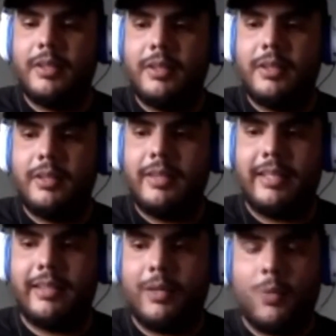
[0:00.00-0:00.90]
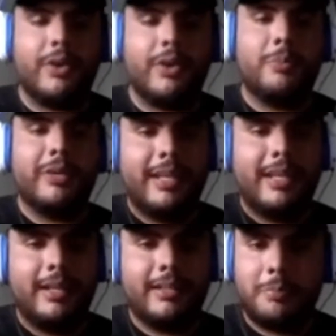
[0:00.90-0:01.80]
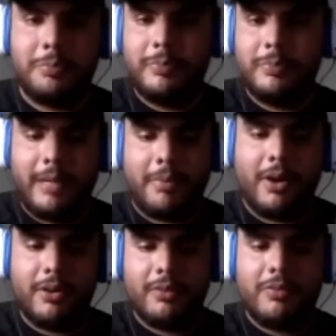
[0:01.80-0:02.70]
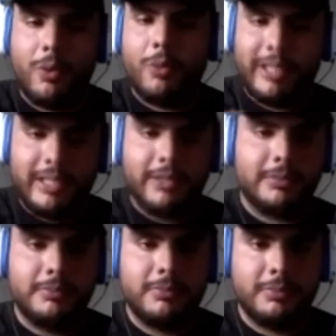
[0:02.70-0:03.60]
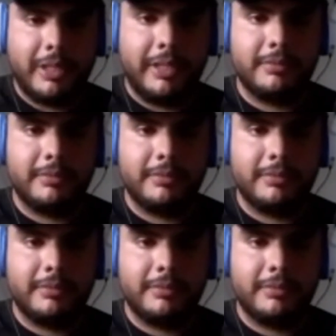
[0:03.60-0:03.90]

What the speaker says: They wanted to bring that part of home here, right?